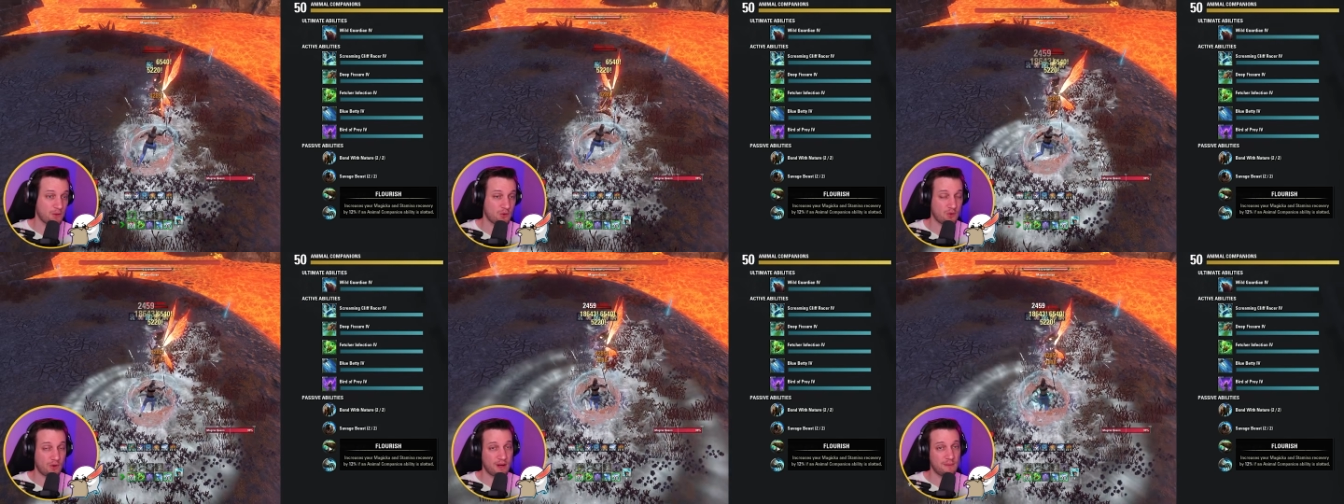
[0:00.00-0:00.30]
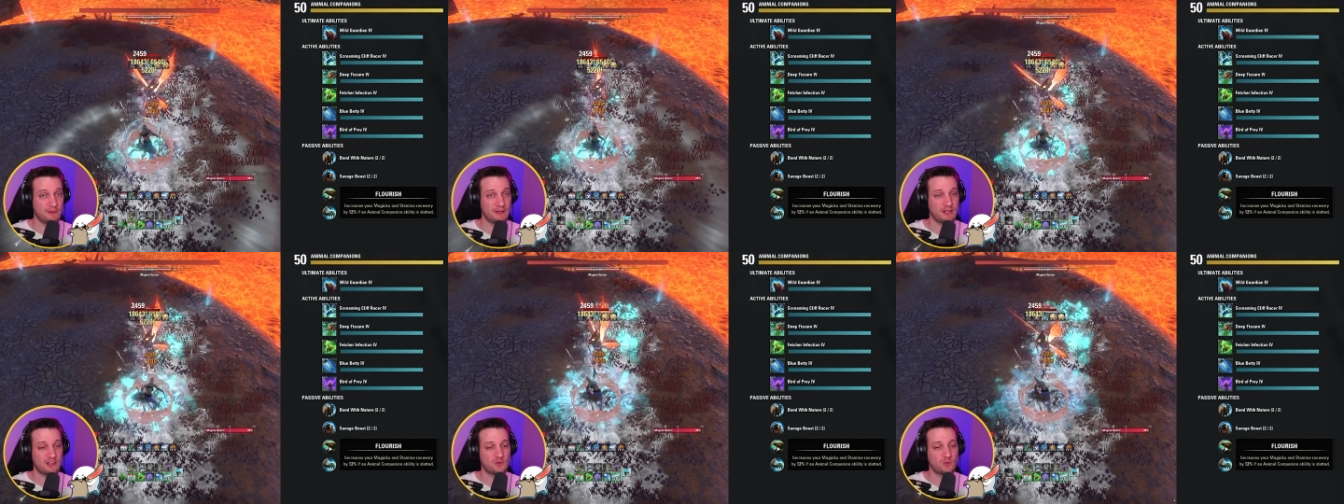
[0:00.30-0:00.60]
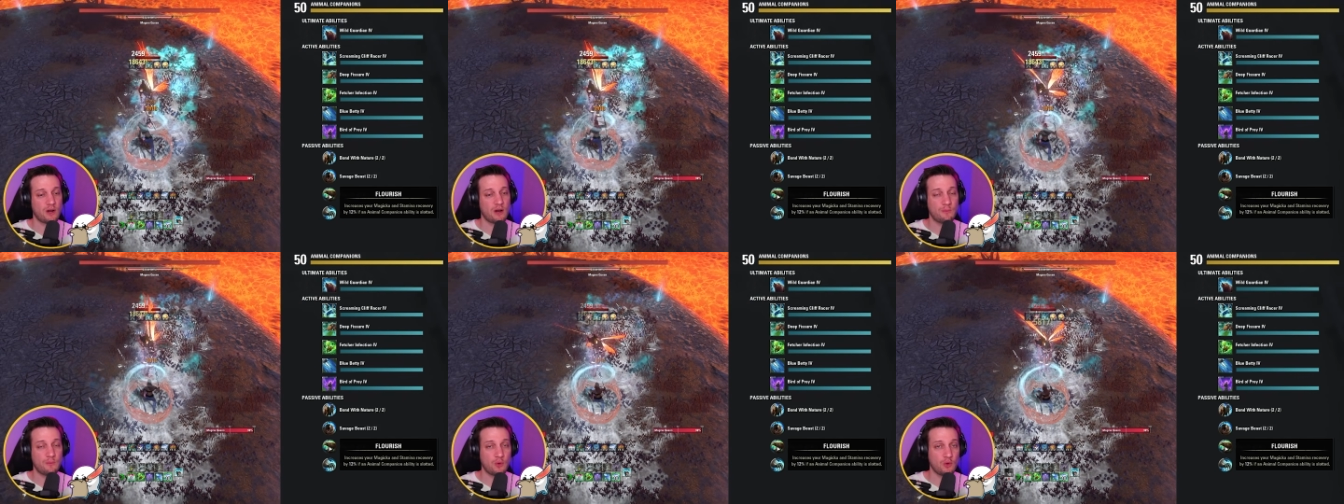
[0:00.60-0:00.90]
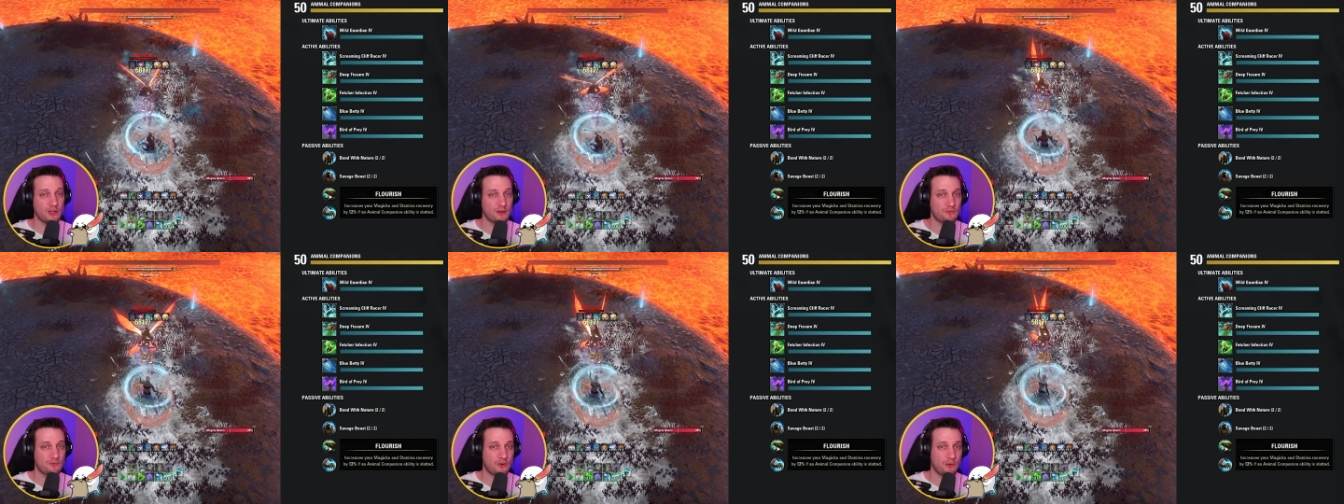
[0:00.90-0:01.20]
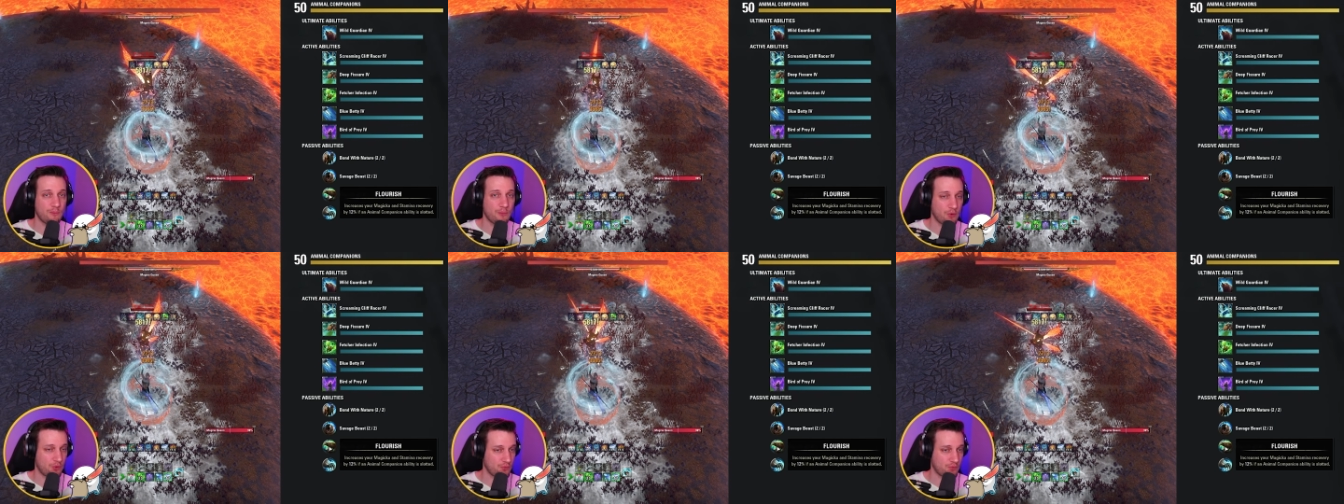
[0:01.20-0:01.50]
Great, because we are pulling
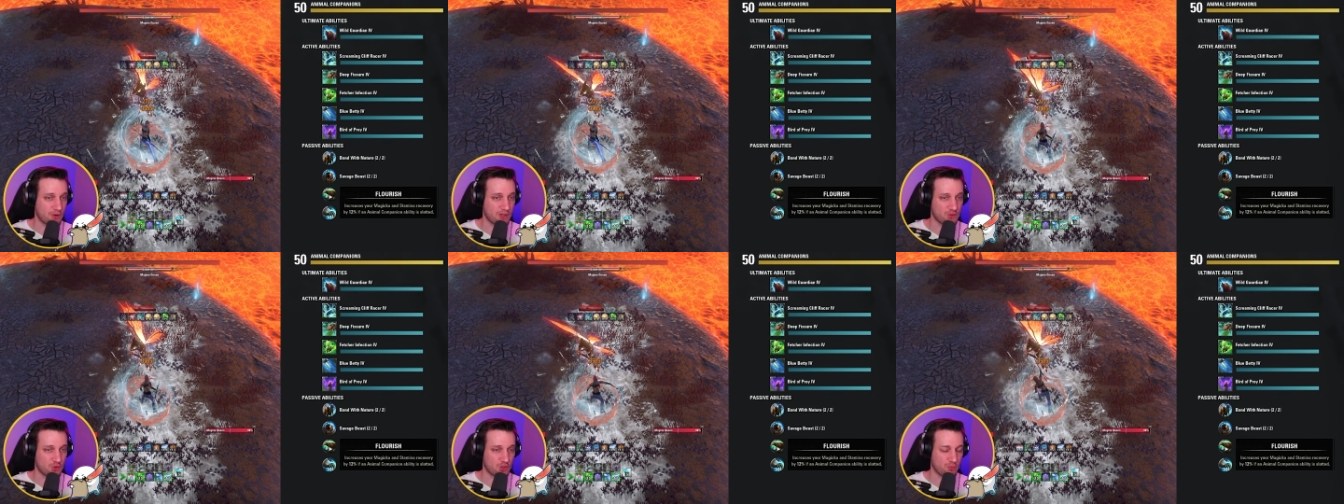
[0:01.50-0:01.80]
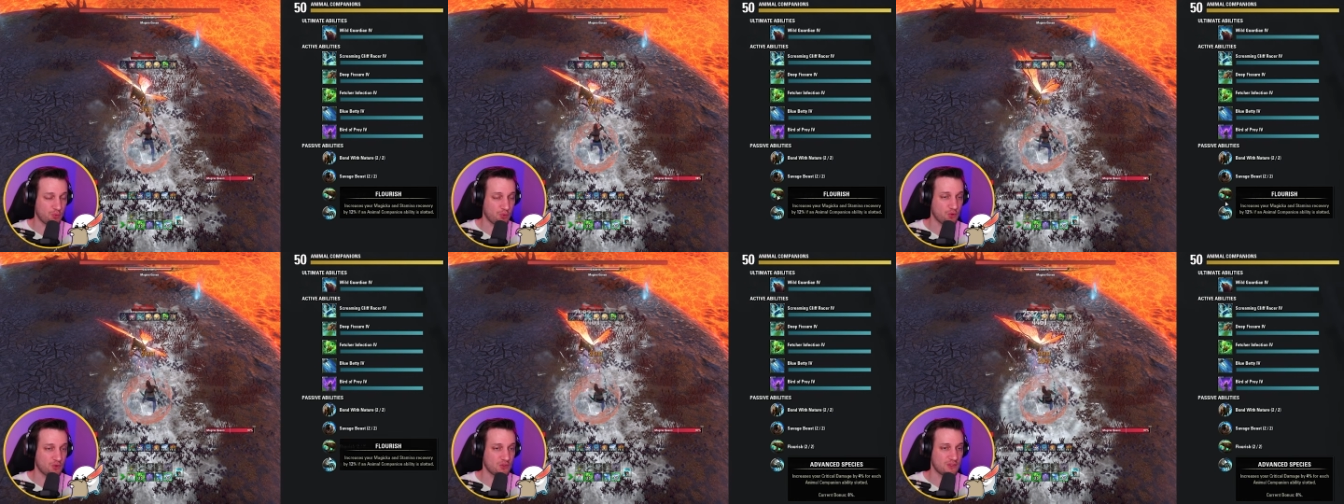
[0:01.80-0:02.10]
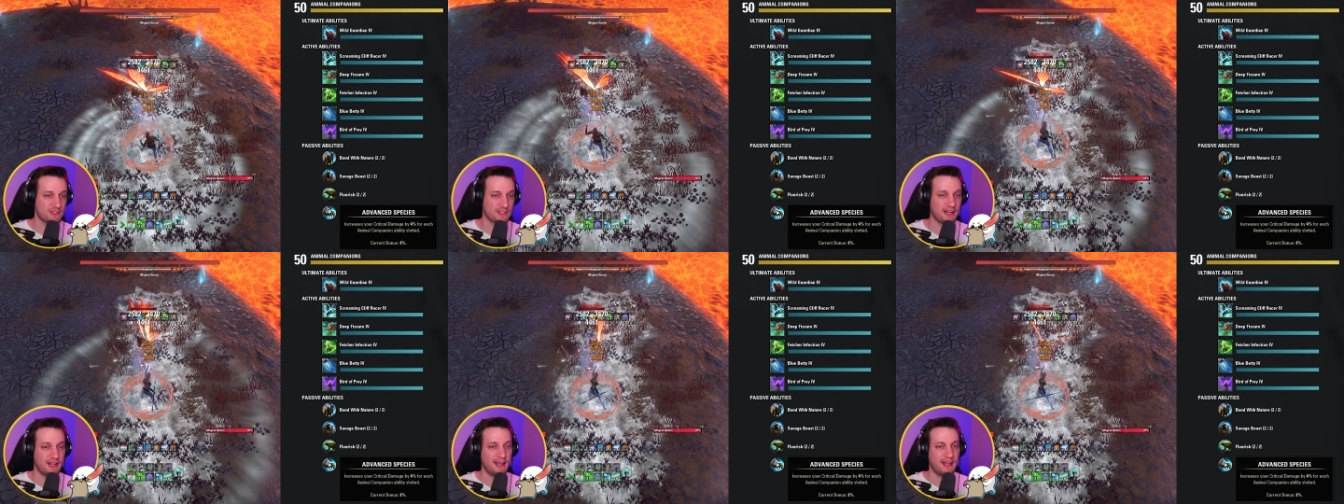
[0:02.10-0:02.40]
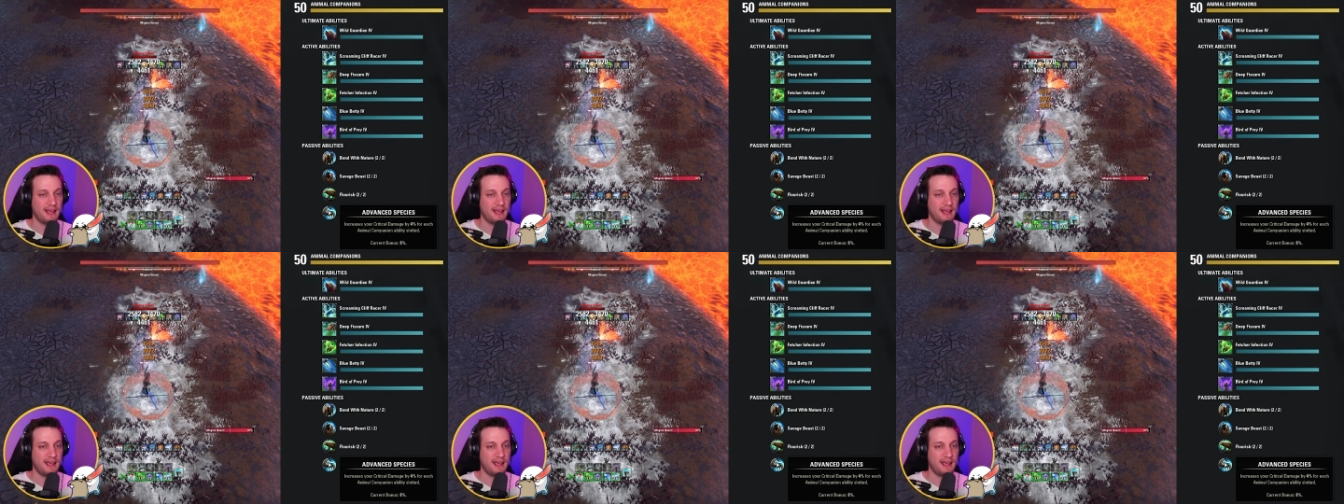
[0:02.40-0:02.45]
from both resource pools.